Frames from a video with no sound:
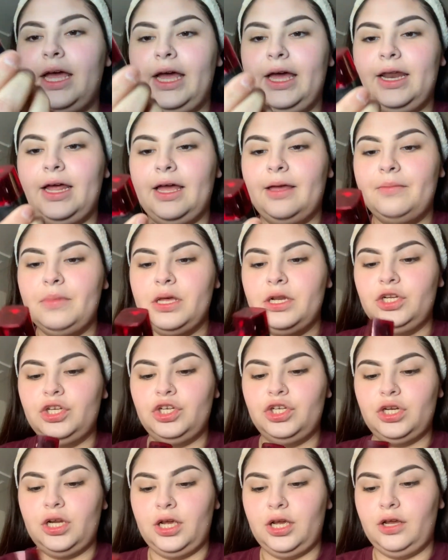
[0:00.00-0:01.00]
And I'm in
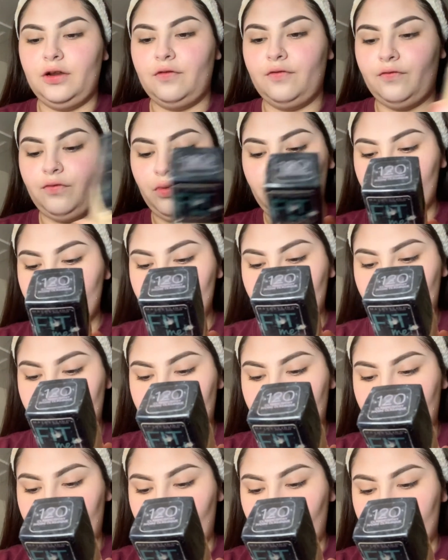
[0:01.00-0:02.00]
shade
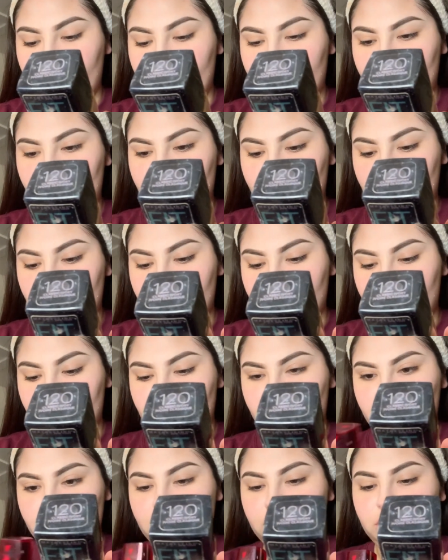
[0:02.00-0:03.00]
420, which
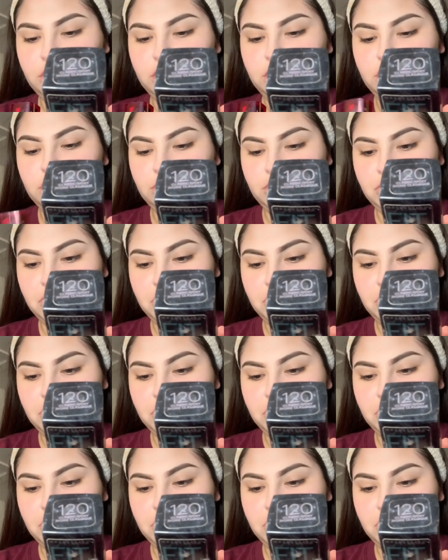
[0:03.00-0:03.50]
is,